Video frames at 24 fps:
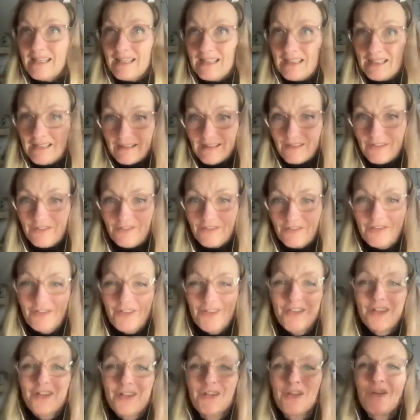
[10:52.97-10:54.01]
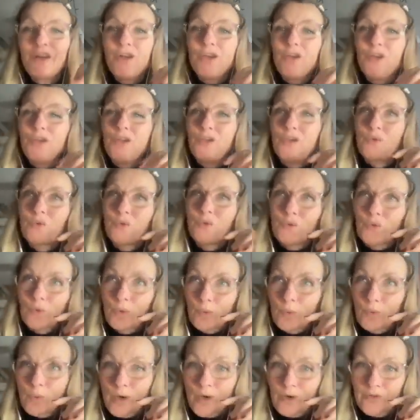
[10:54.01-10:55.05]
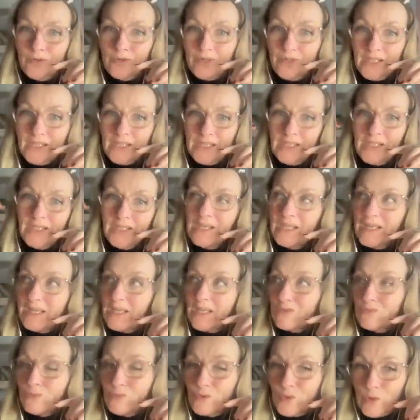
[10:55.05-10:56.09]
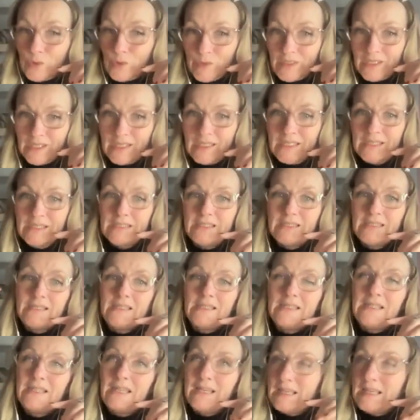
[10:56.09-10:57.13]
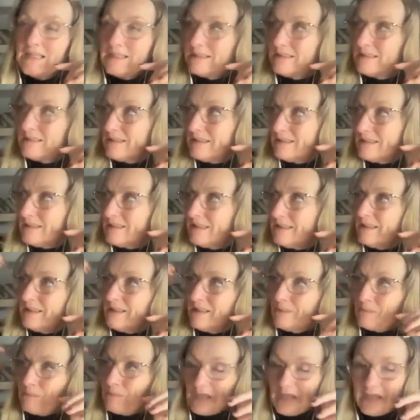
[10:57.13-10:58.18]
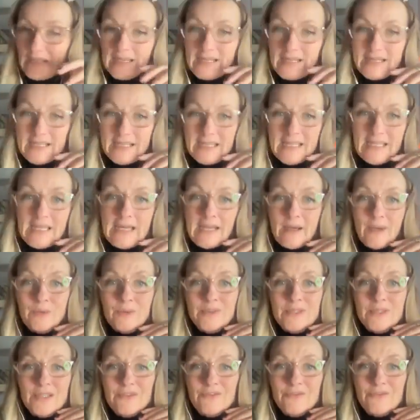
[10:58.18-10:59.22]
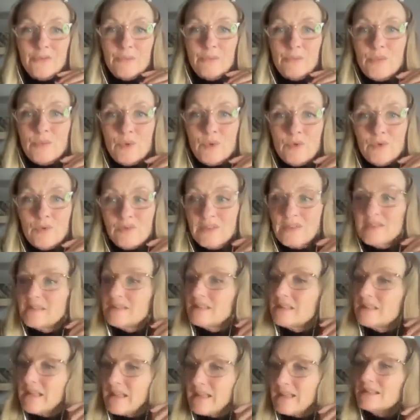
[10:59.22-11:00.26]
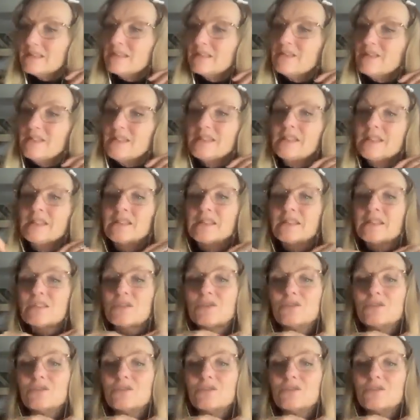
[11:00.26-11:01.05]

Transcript: if you're not worrying and ruminating and playing out different movies and activating that